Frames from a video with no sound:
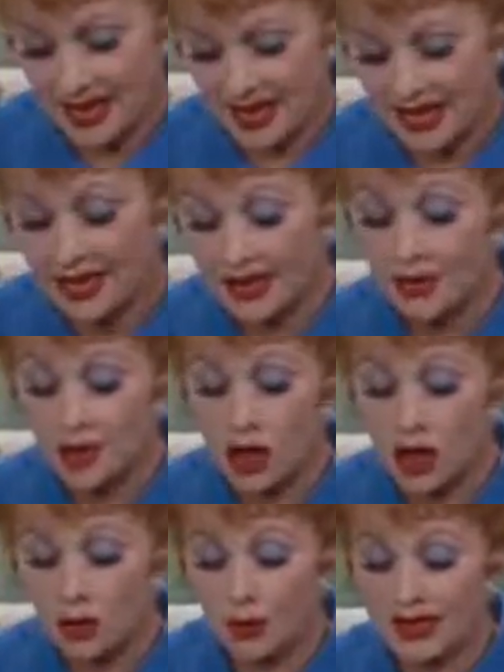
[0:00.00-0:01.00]
Yeah, I could hear
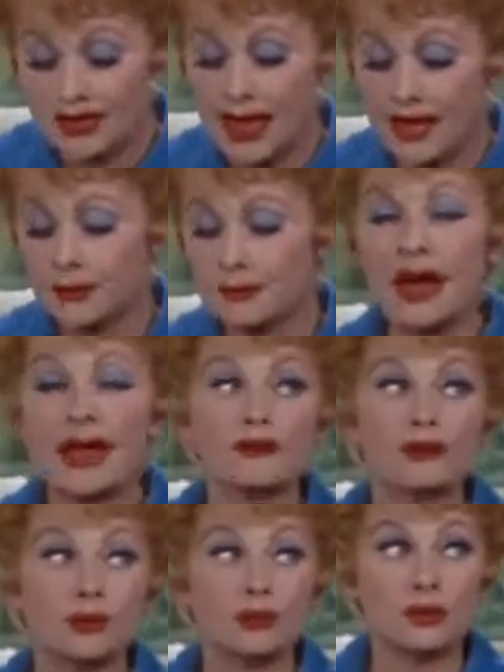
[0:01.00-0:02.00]
you all the way down to
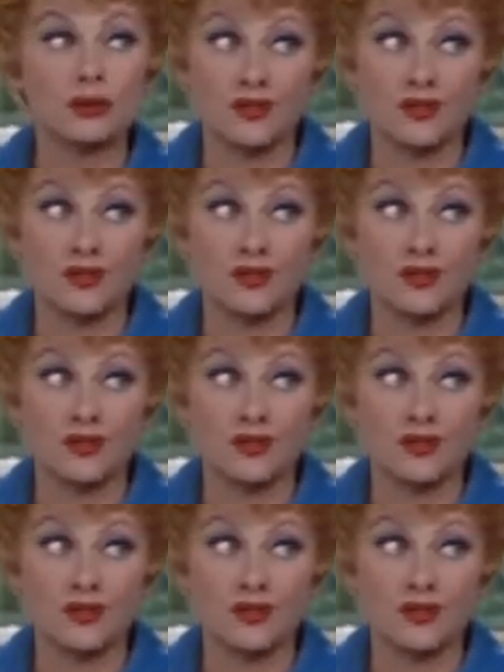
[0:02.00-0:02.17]
my room.